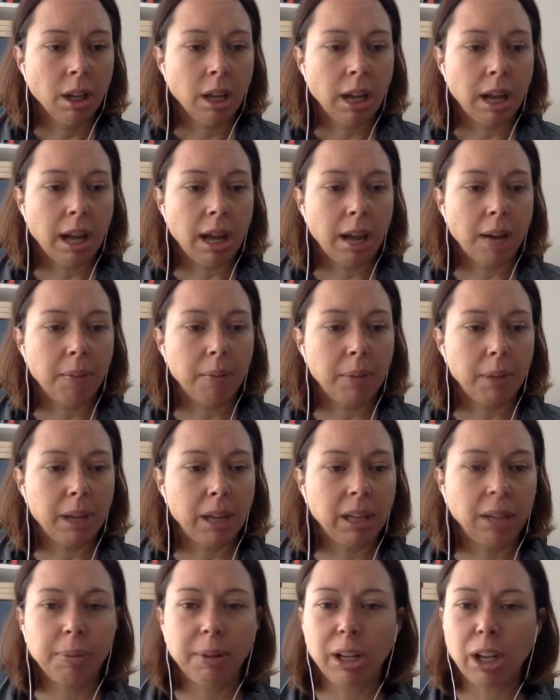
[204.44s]
A
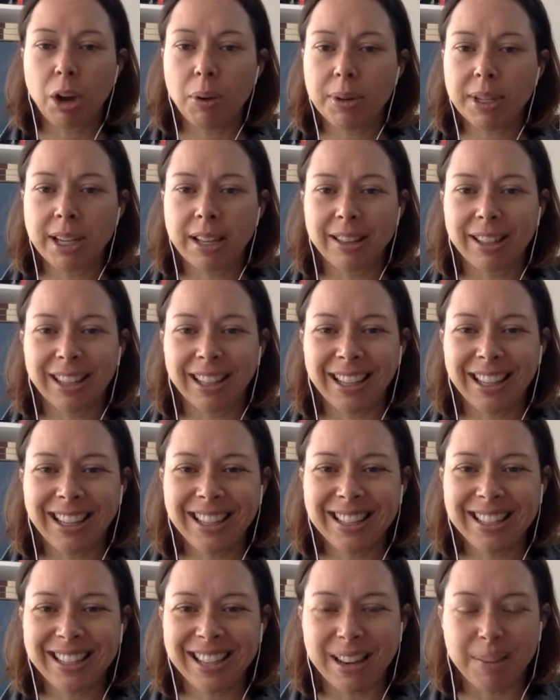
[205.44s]
little bit lower down the
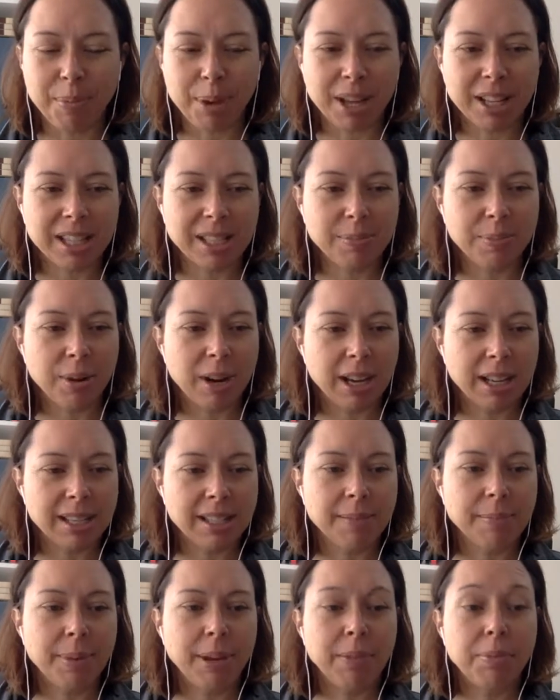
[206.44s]
list, and it might surprise
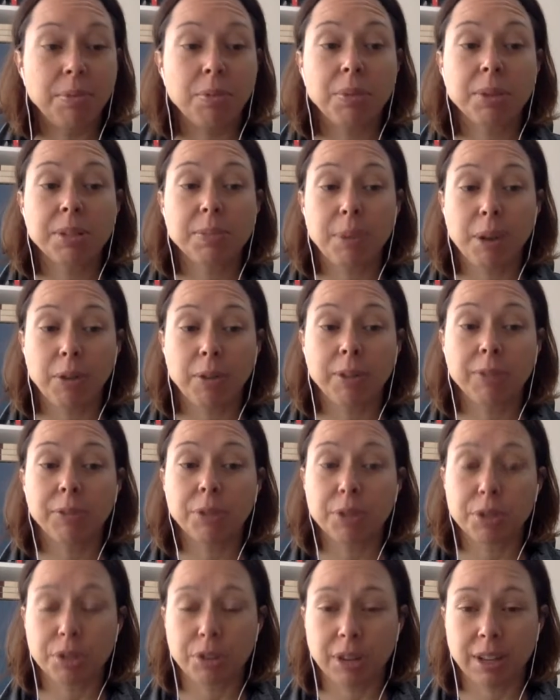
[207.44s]
some people, was pelvic
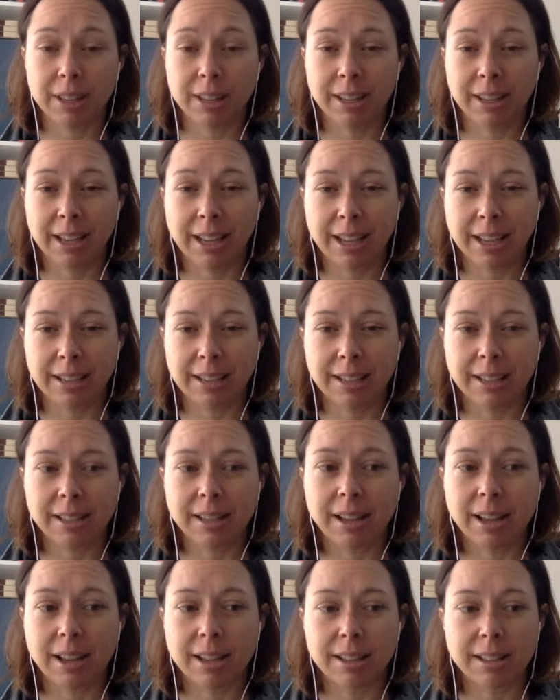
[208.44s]
floor strengthening
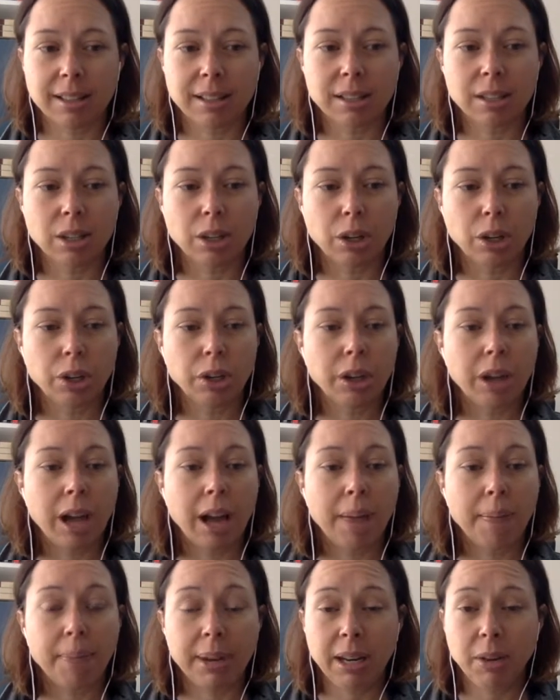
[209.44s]
exercises. So
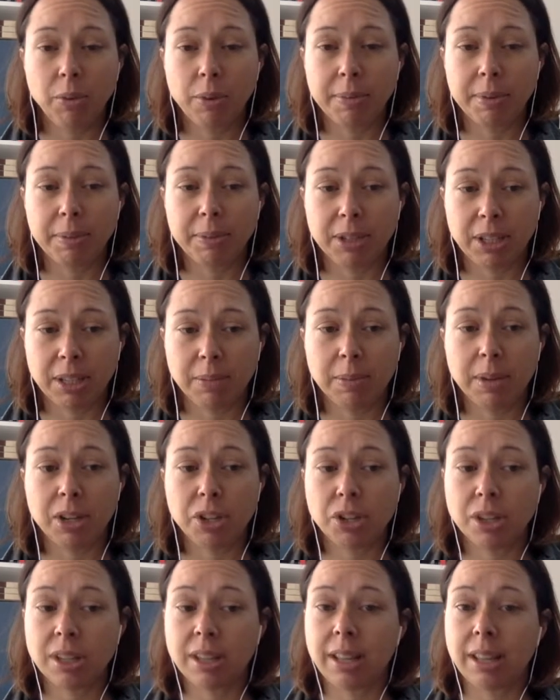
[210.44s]
many women did
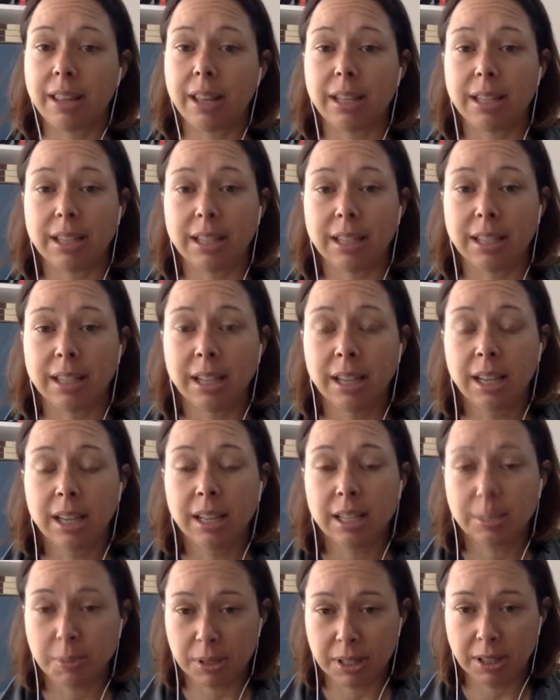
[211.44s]
mention that they did
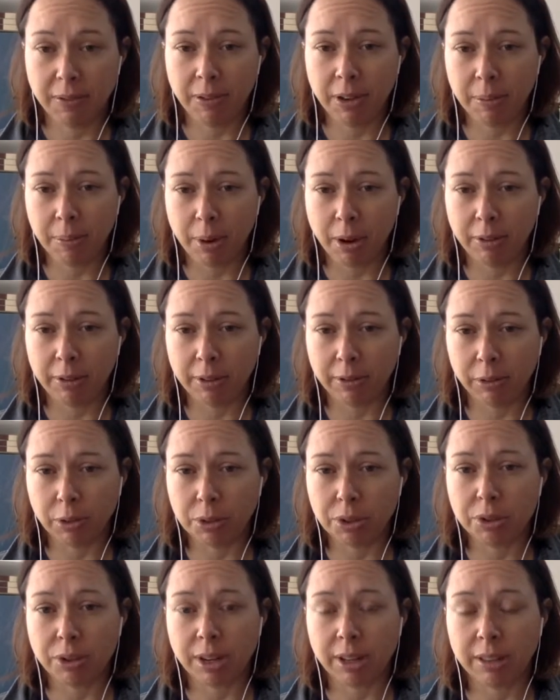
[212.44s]
specific pelvic floor
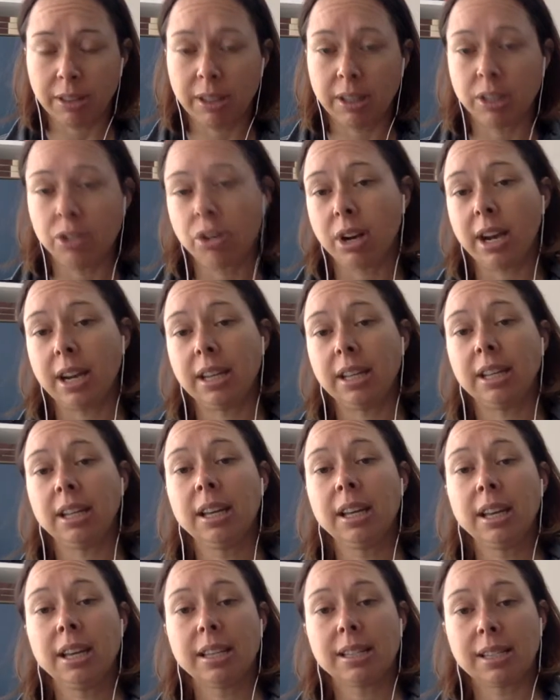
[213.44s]
strengthening training.
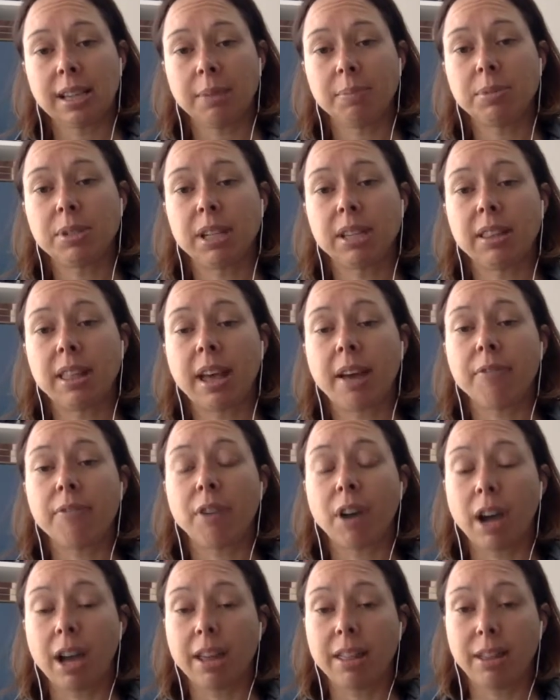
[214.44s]
Some did that
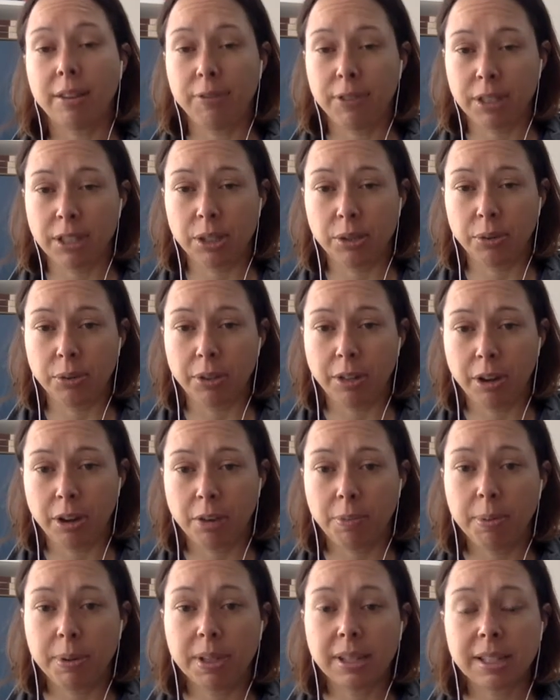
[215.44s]
via their physical
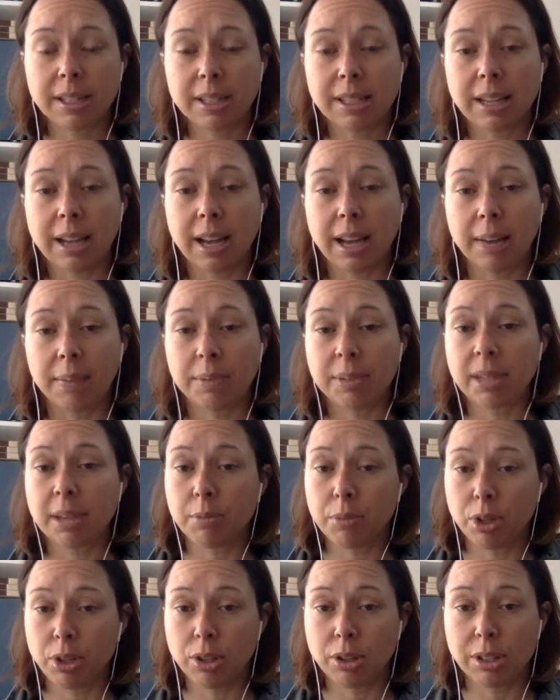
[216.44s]
therapist.
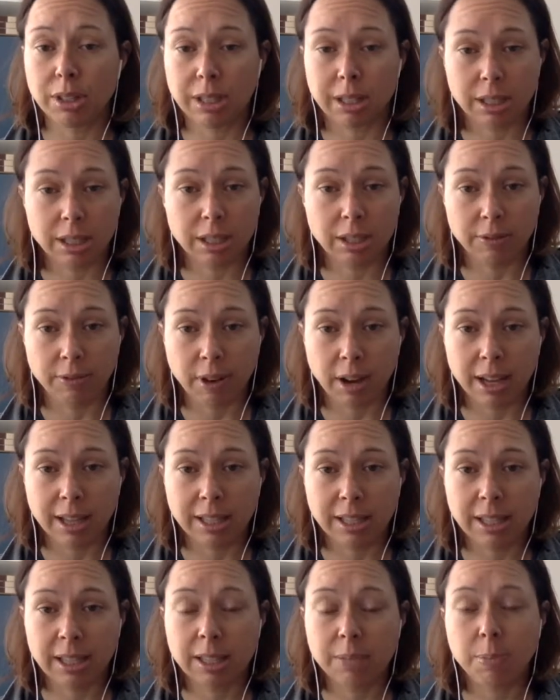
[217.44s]
Some used
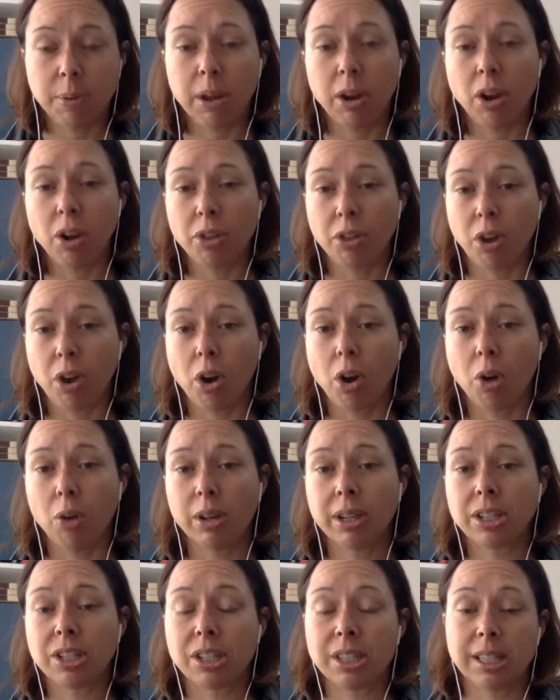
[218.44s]
devices, but on the whole,
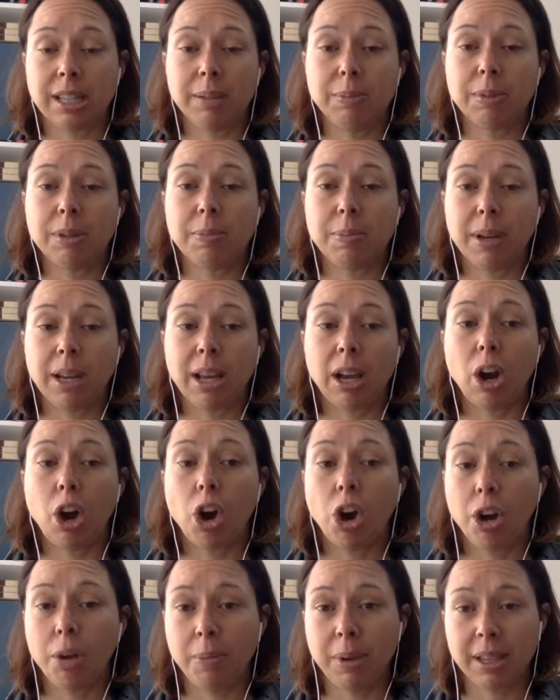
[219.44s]
it just seemed to be a
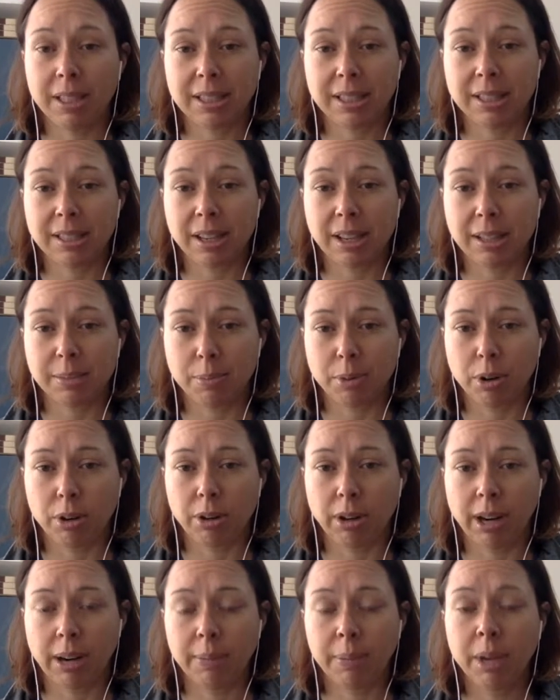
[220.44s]
home exercise
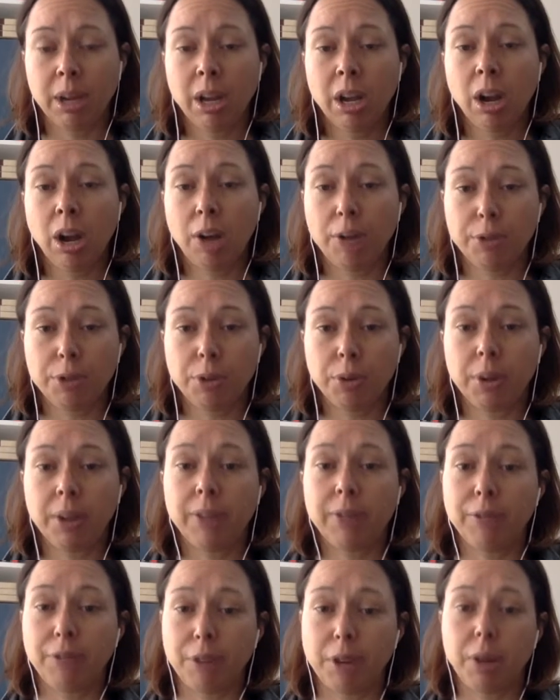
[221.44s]
program of doing
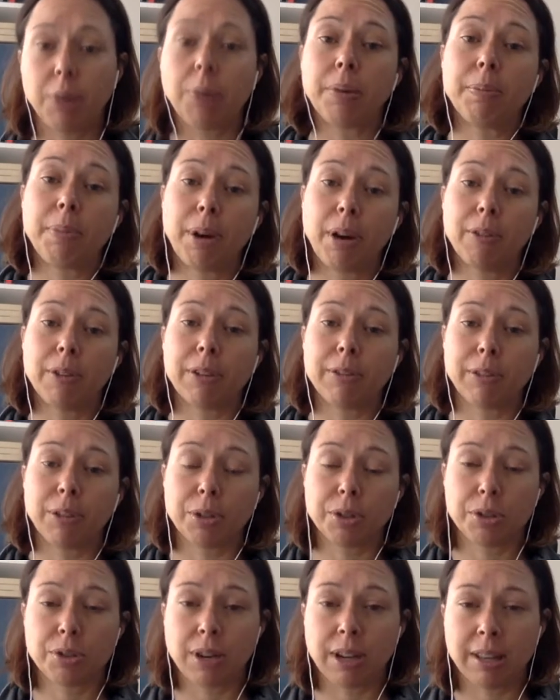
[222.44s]
frequent pelvic floor
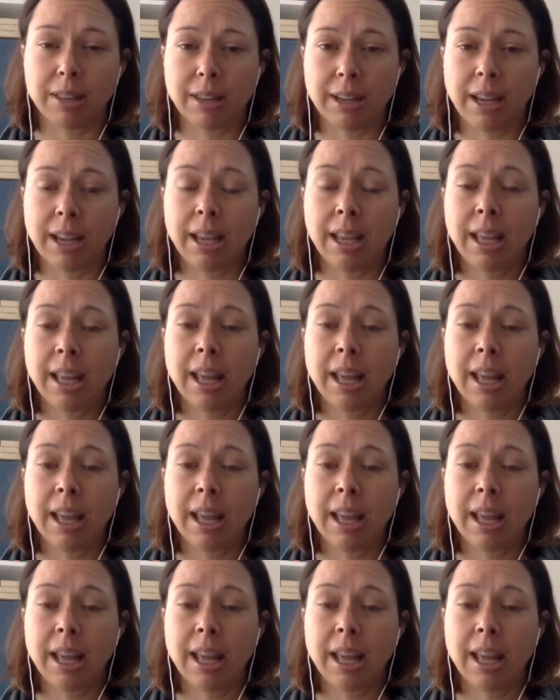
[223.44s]
strengthening.